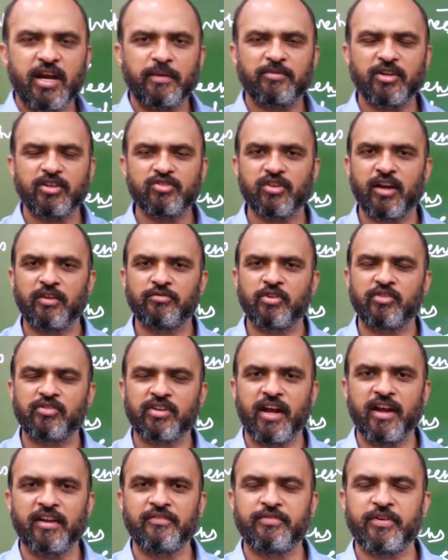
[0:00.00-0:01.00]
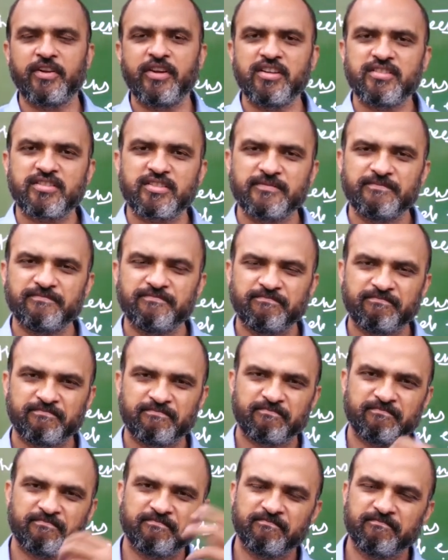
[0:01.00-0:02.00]
chapters you have to try and finish
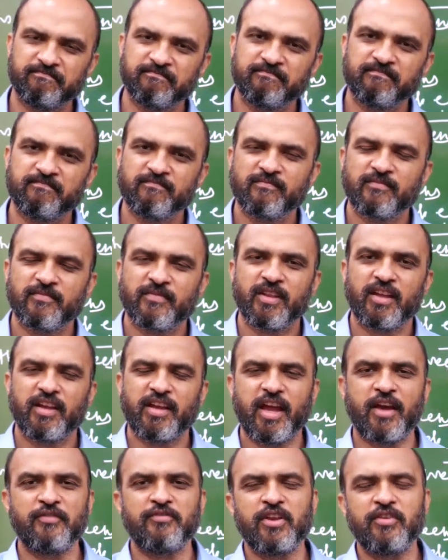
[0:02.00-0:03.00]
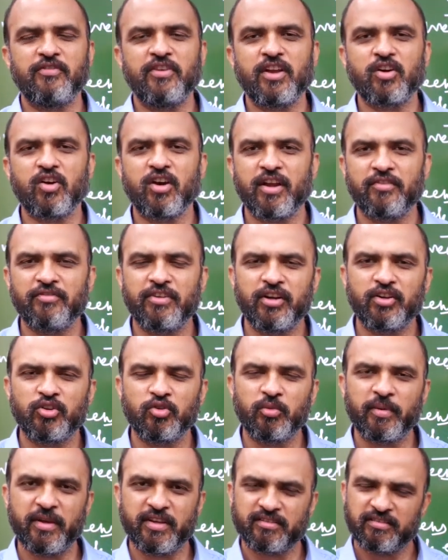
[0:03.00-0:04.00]
every week or every
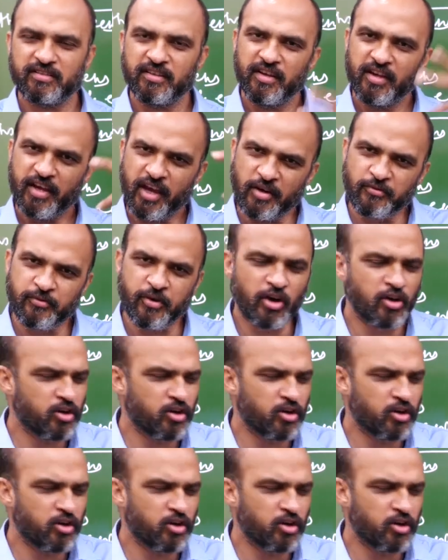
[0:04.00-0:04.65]
two weeks and